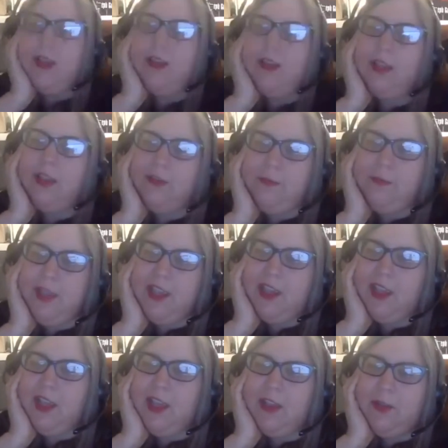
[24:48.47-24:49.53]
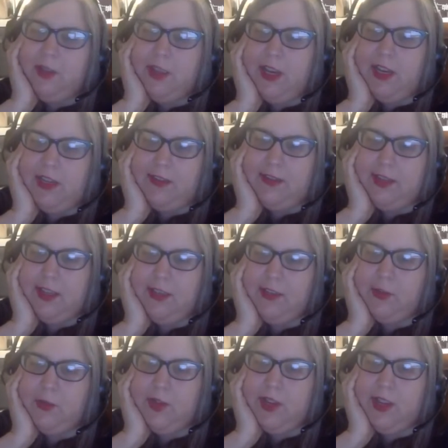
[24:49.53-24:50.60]
Love Pink Hello Kitty said,
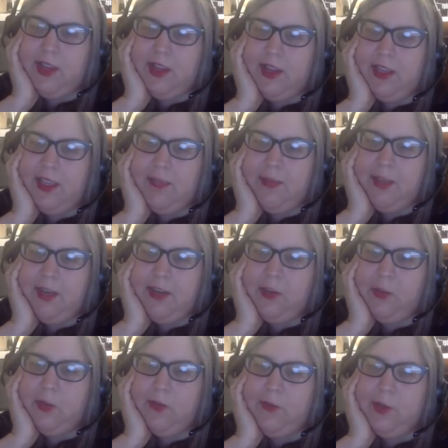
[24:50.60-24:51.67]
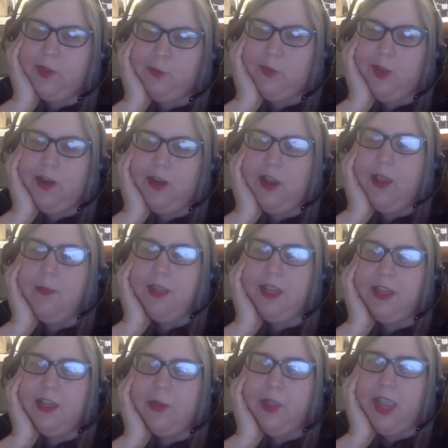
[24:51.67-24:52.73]
do I keep hitting the refresh button? I
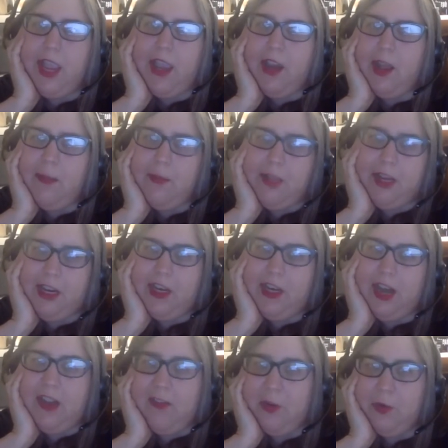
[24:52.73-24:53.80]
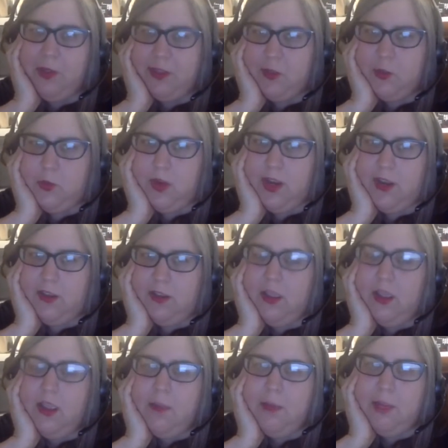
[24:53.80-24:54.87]
mean, you can. I'm hitting it every once in a while,
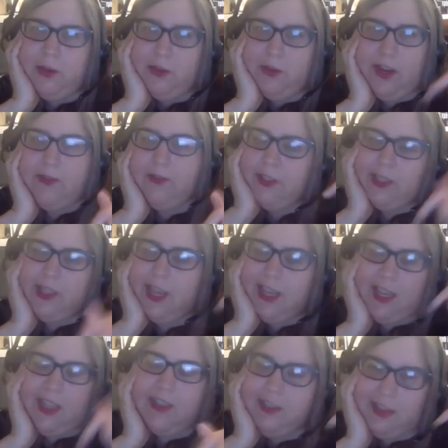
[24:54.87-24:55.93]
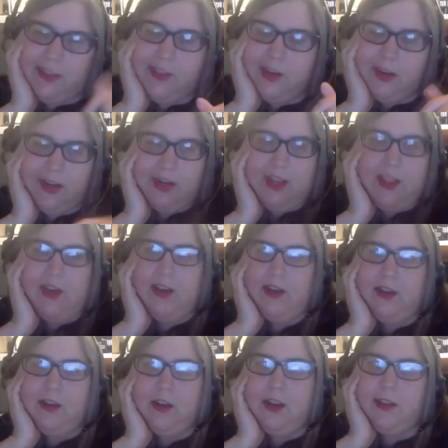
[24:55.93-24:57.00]
but you don't have to like sit there and hit it
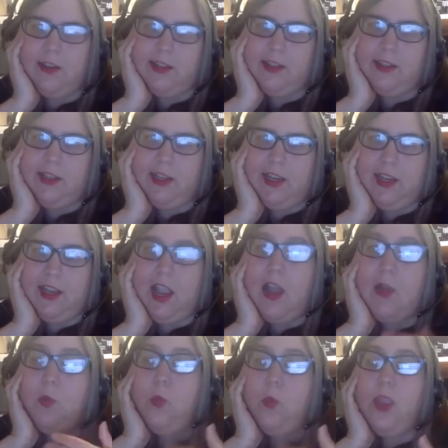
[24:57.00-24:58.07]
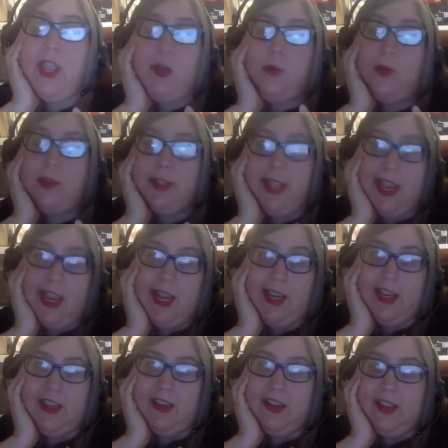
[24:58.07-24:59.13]
constantly. We will
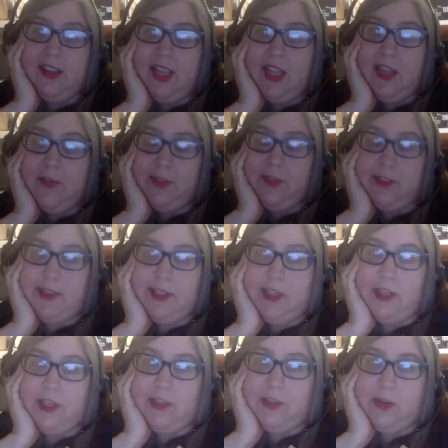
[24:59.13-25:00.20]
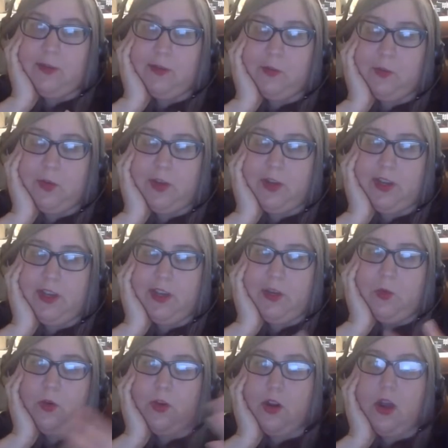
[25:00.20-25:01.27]
say if it suddenly starts working,
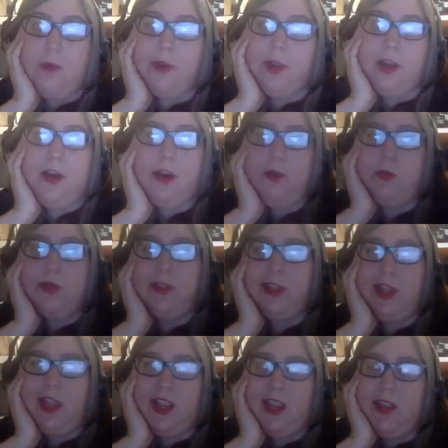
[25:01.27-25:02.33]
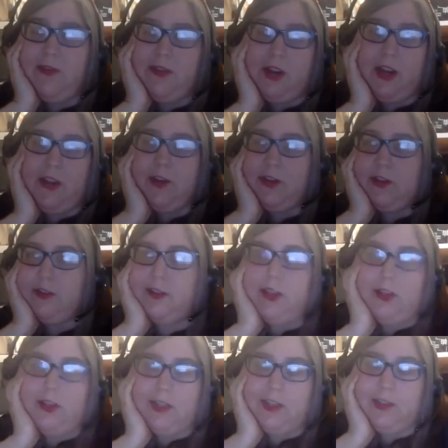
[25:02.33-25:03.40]
or Comic-Con will say if it either
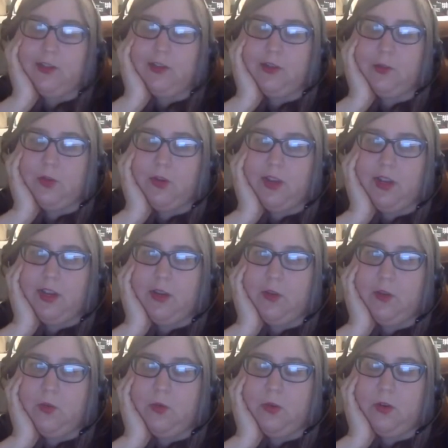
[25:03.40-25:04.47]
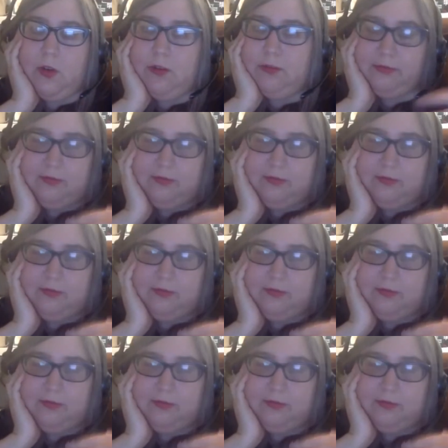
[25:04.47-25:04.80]
suddenly starts working or